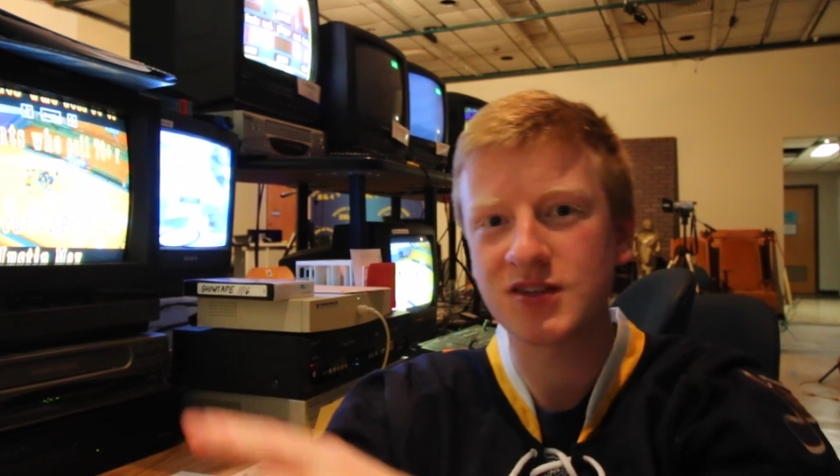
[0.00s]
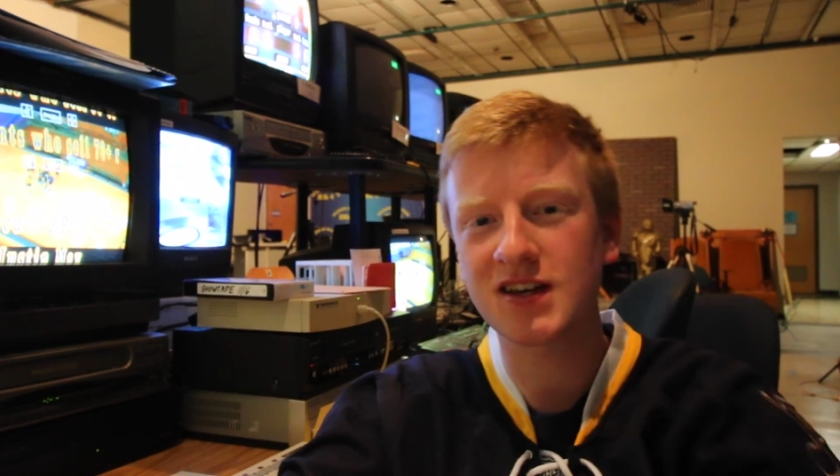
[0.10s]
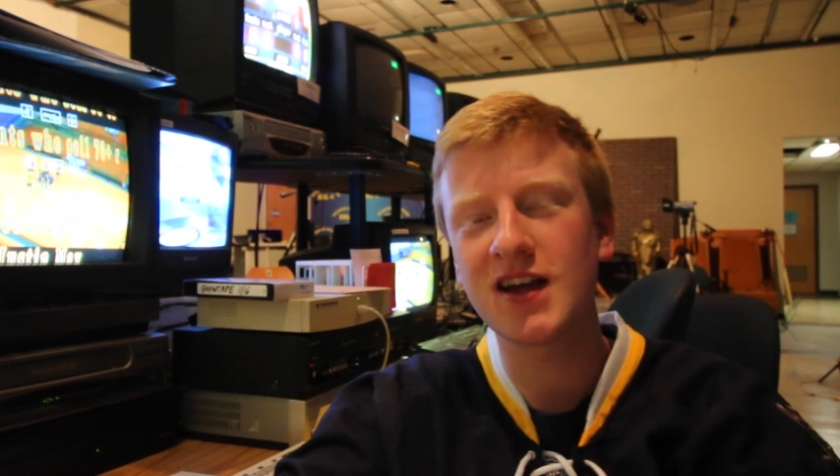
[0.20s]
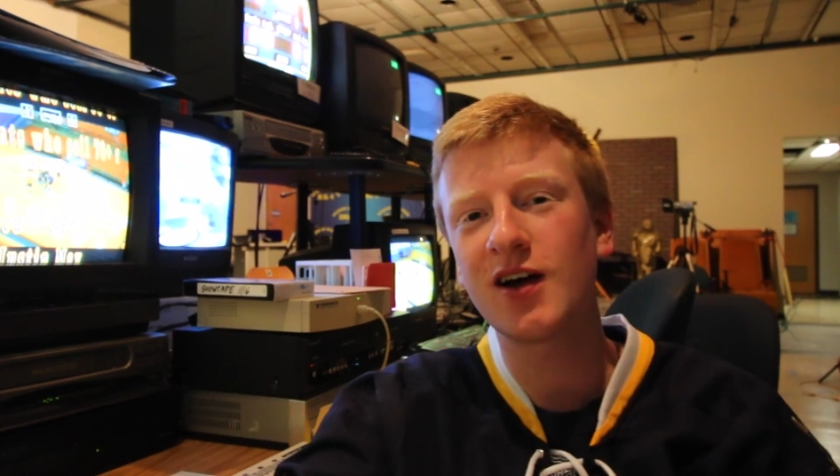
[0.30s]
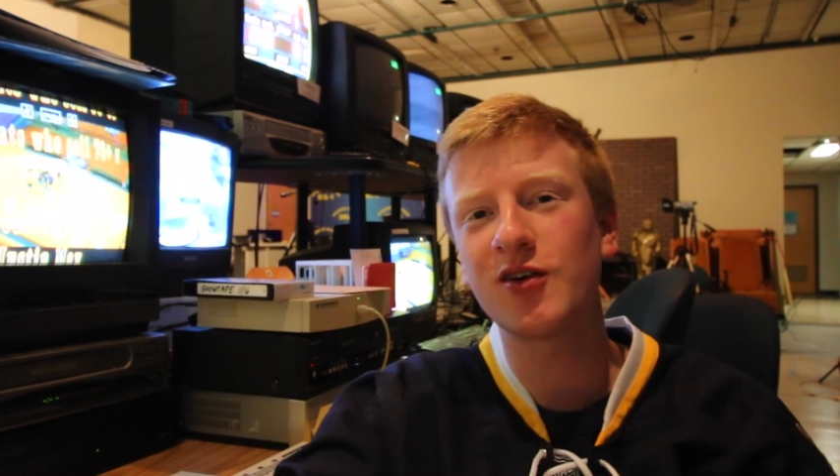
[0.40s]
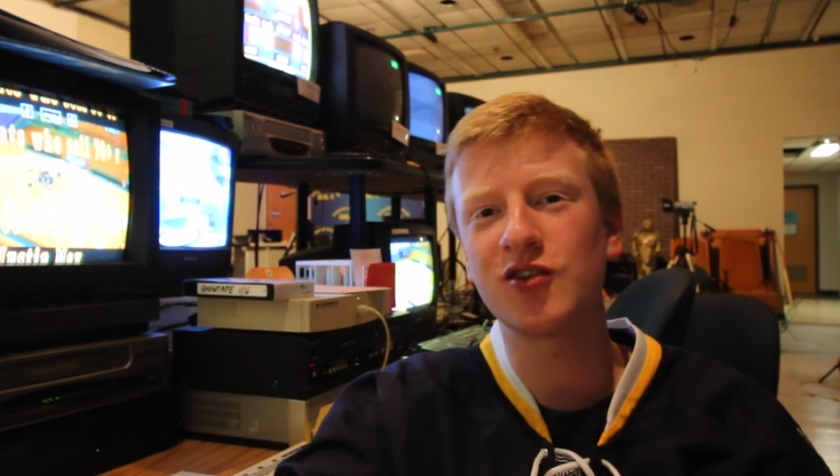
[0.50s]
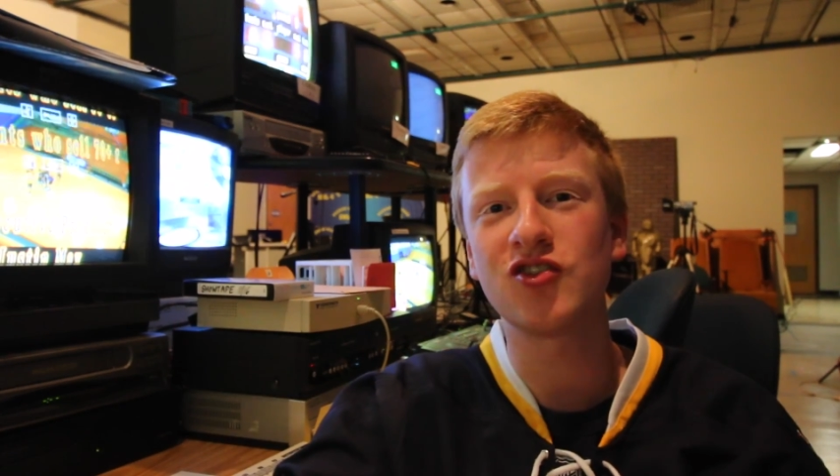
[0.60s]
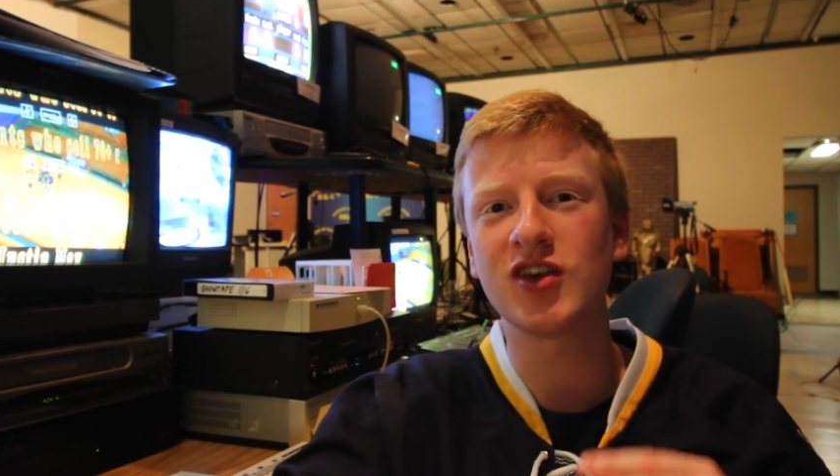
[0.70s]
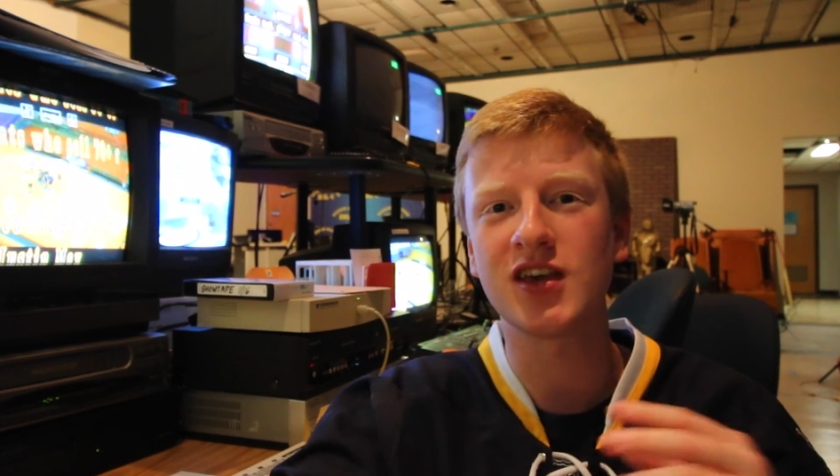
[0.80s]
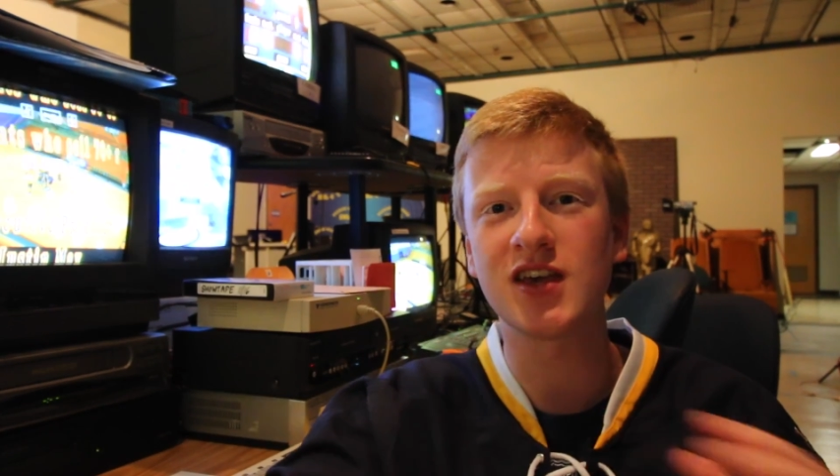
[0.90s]

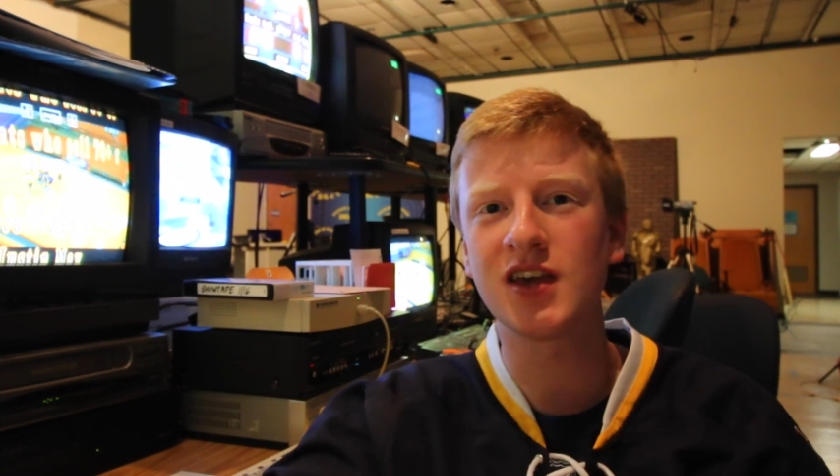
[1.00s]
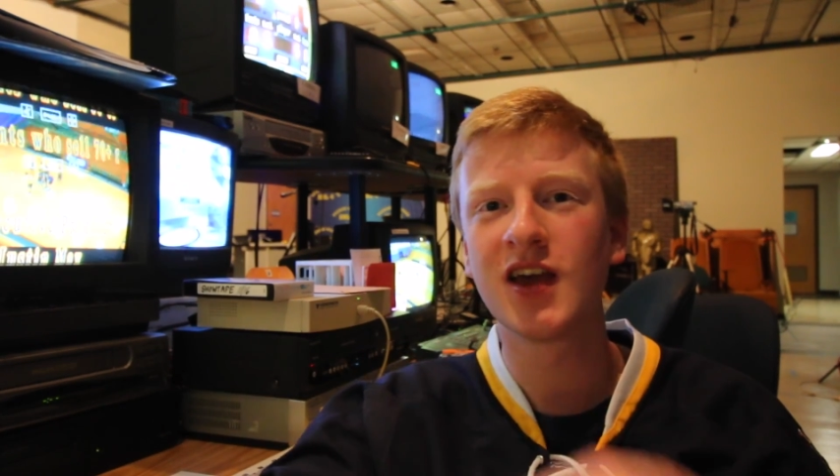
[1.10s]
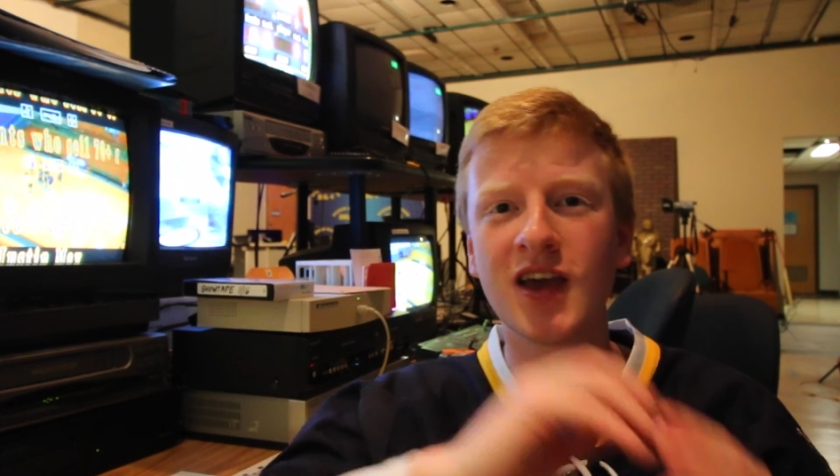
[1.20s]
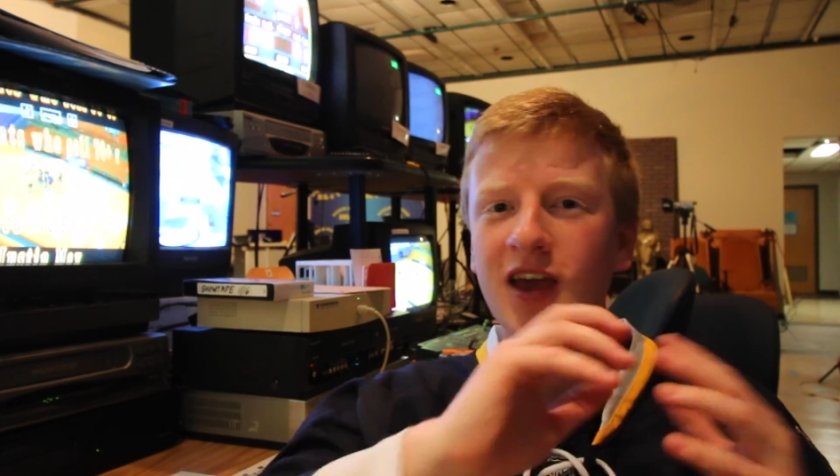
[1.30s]
technology